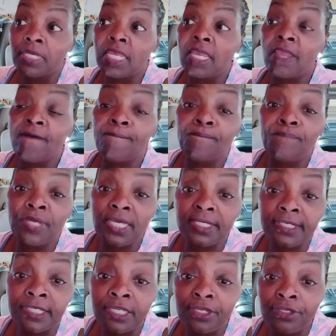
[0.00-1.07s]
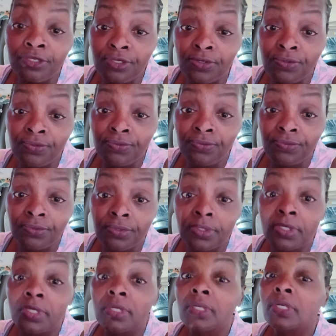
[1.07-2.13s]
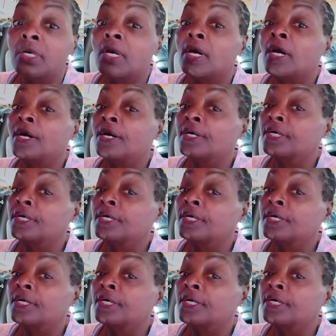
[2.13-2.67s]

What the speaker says: Invest in you a